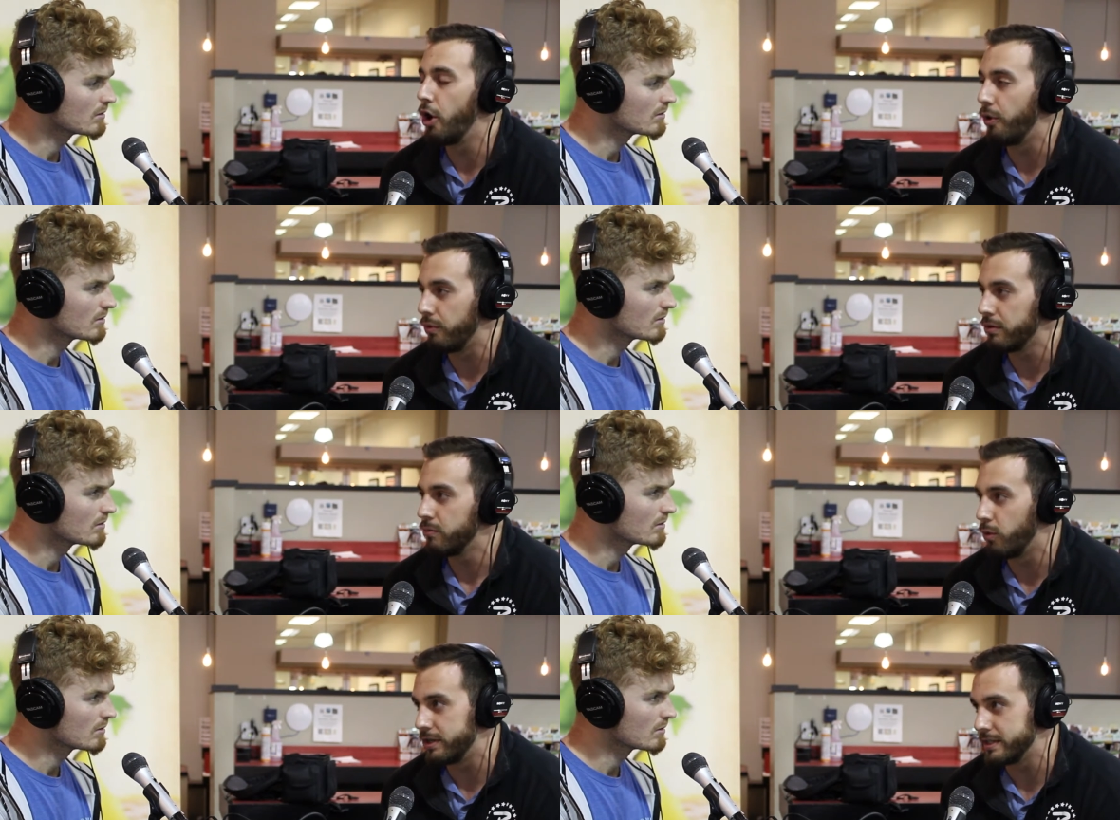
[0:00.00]
Speaker 1: own
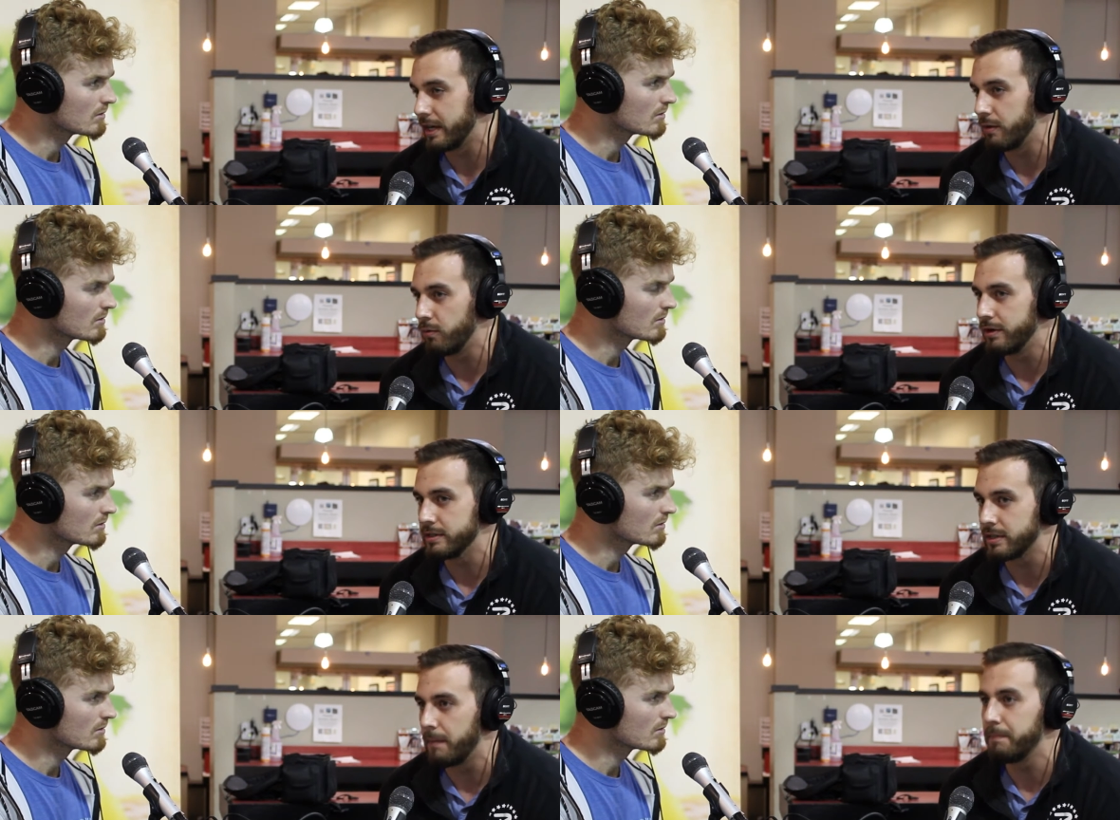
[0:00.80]
oh, one day
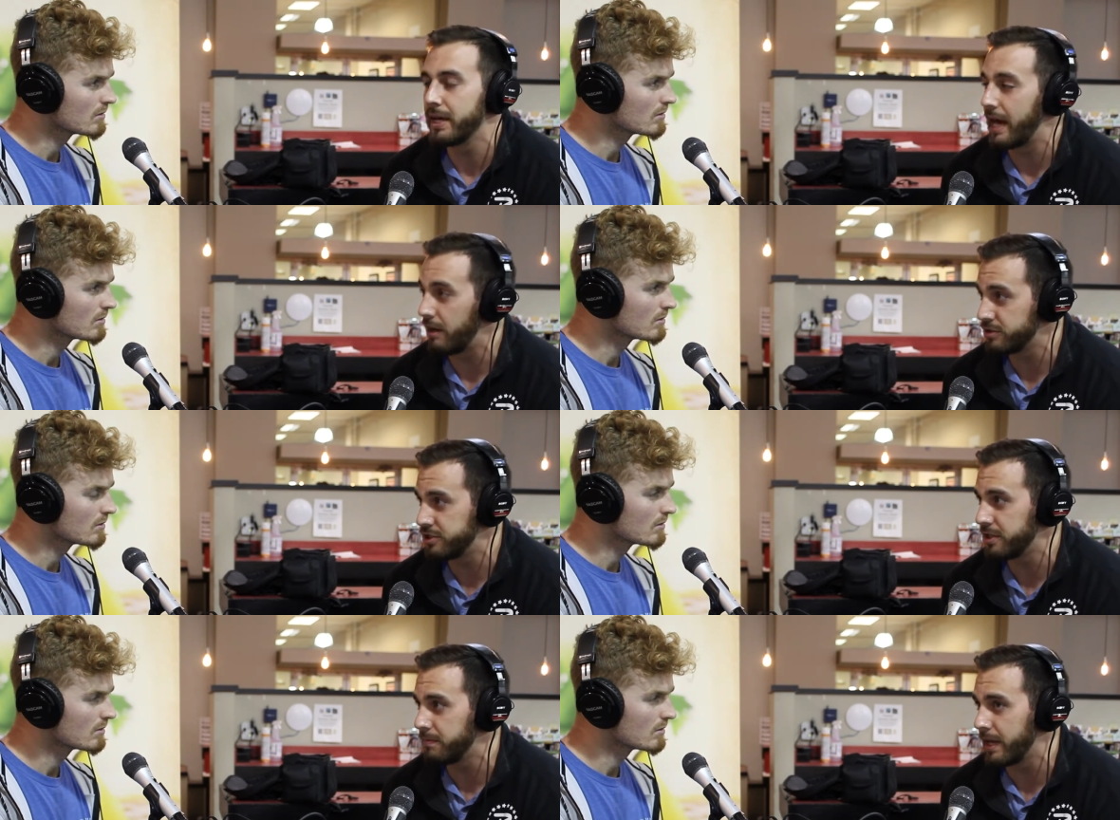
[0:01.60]
was a big house
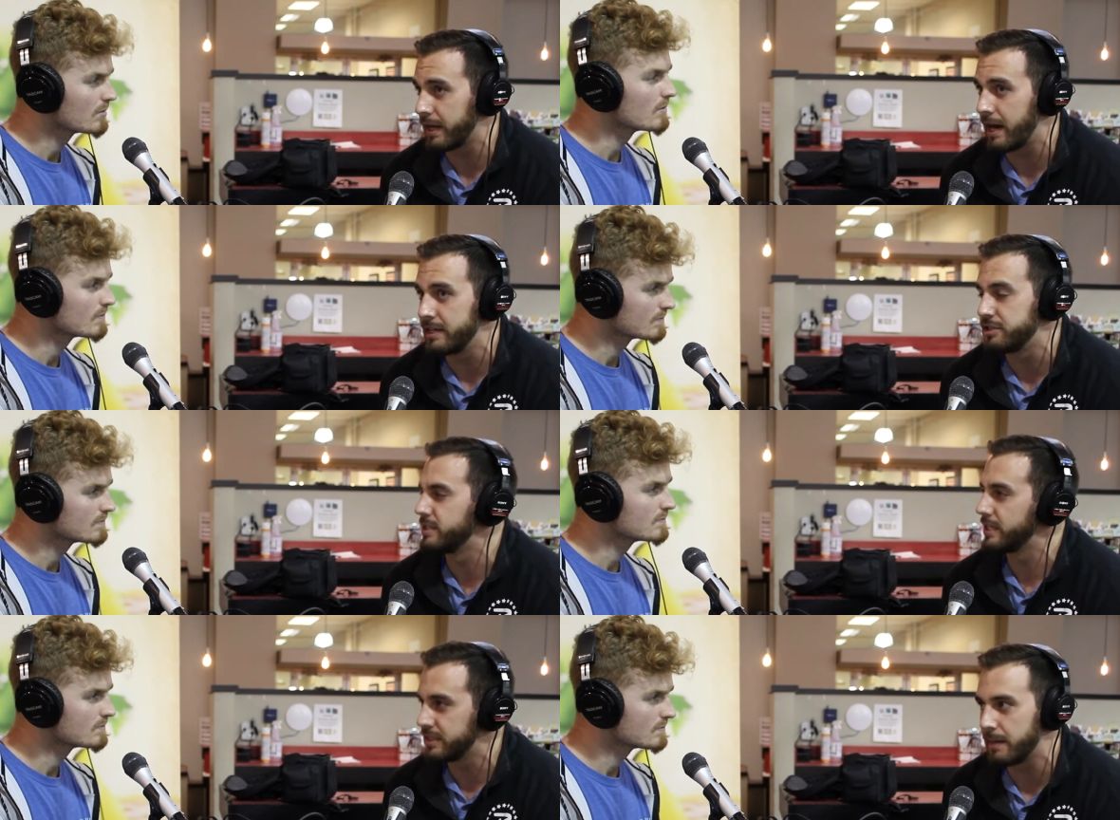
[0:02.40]
gym that kind of
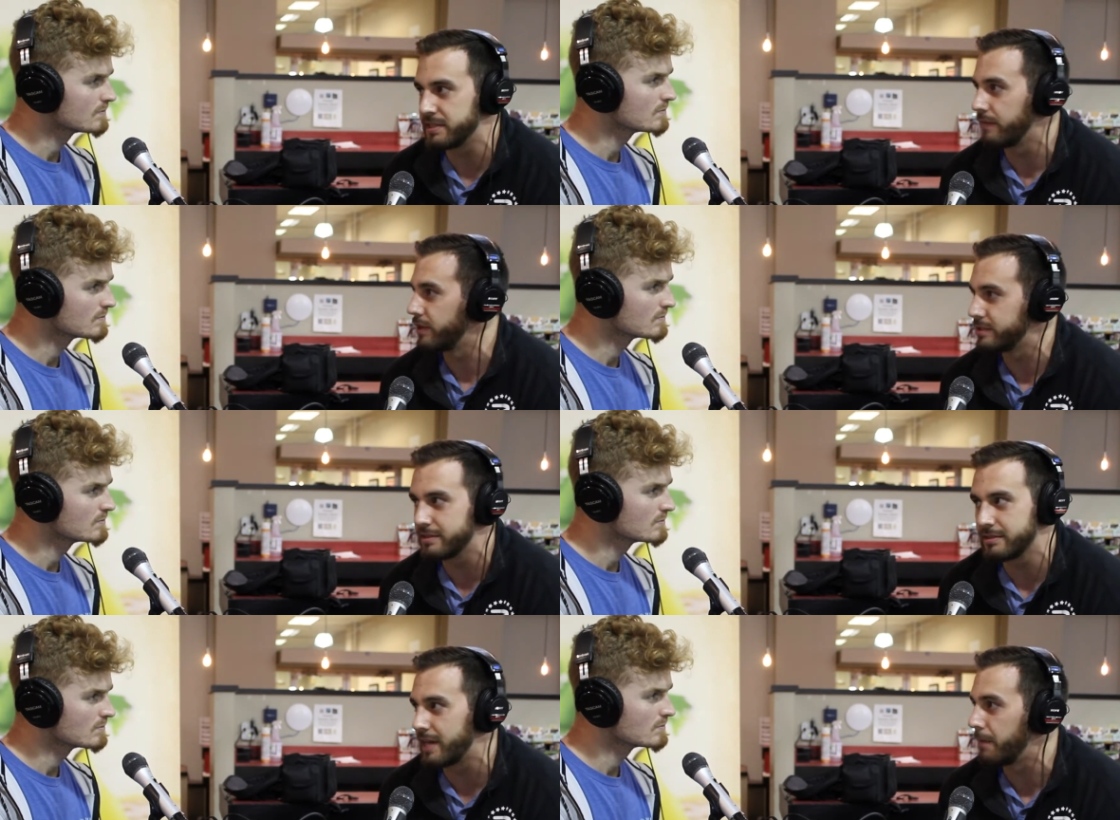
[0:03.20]
just accepts every
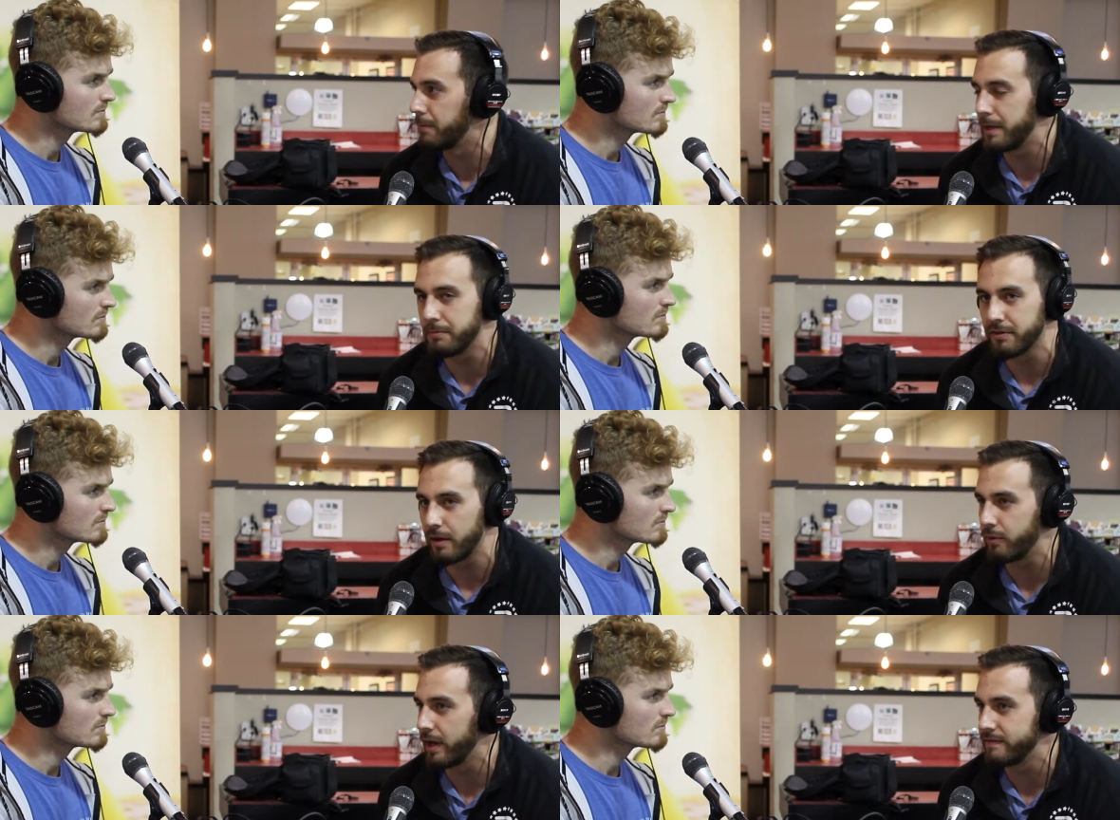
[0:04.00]
type of people
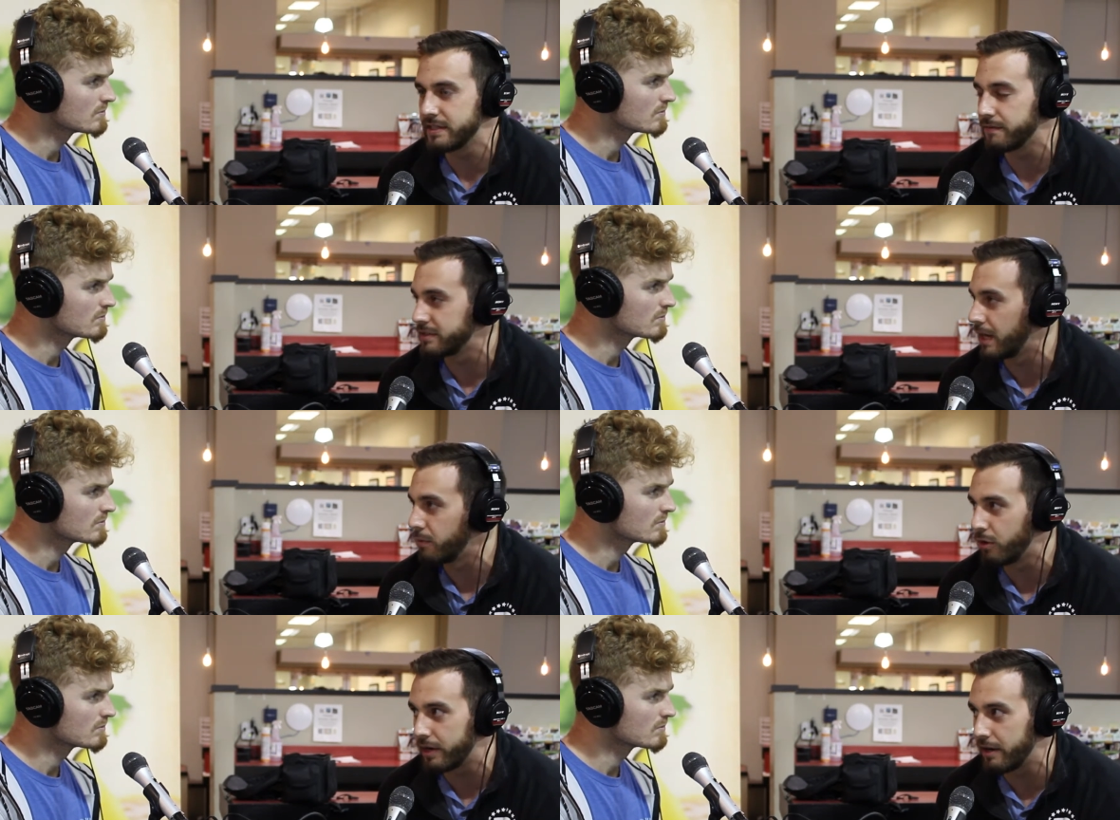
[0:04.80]
that we have different type
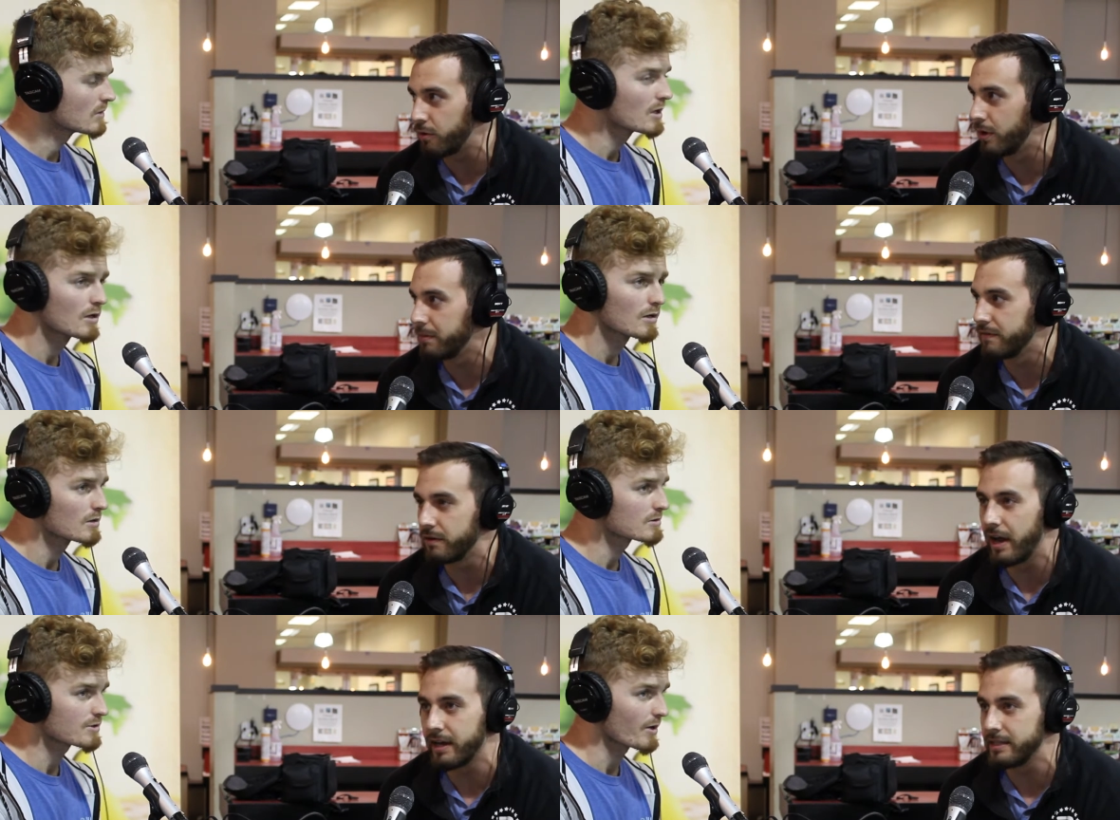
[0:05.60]
of workout equipment
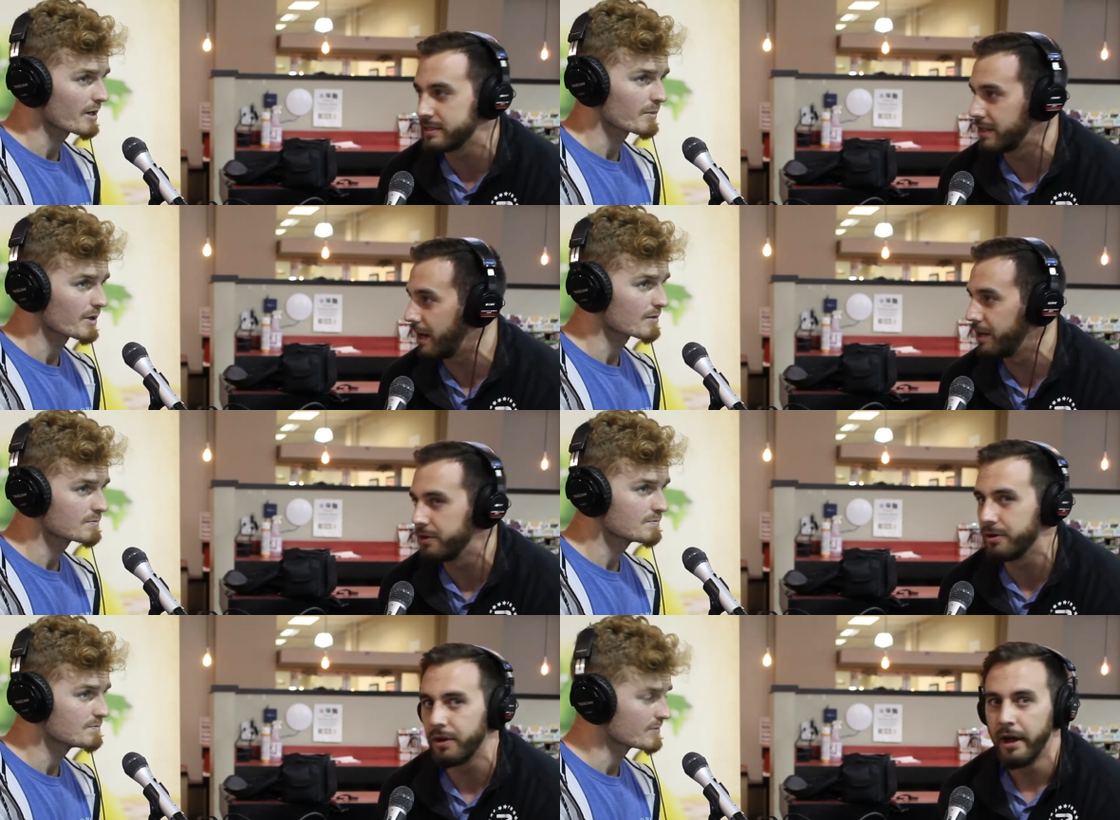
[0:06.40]
for it's any great, style
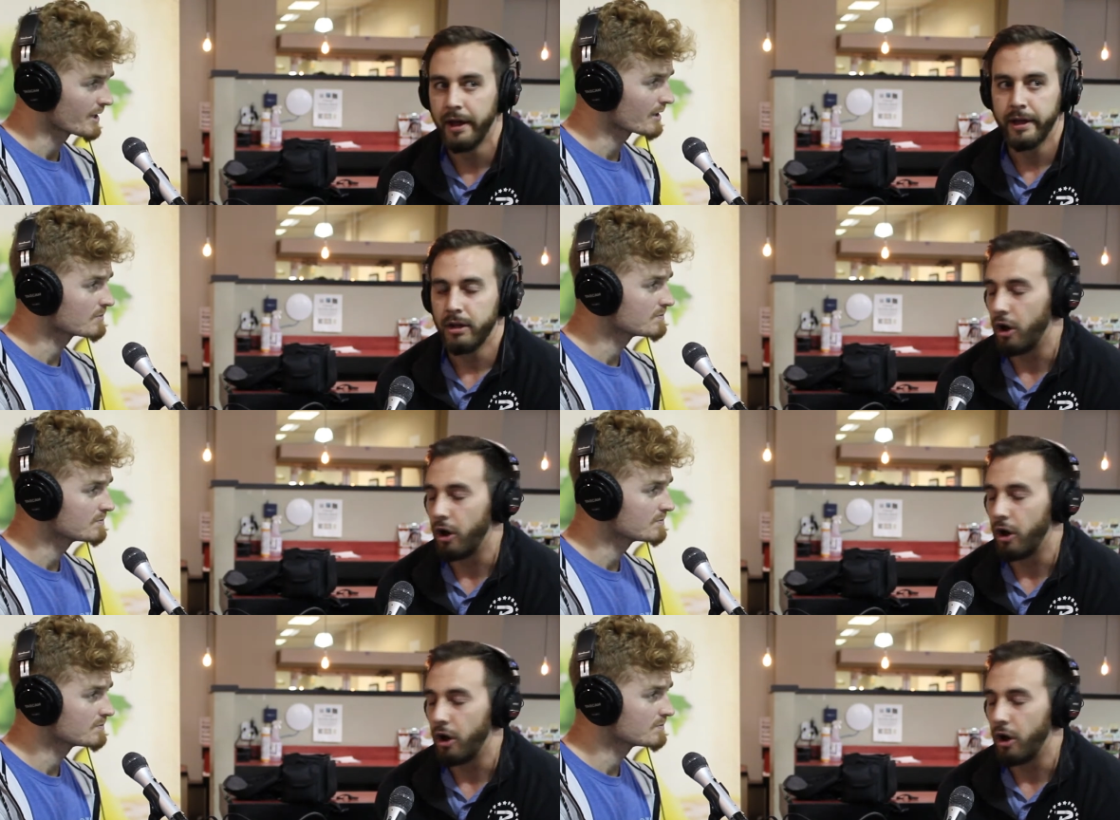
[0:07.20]
man. yeah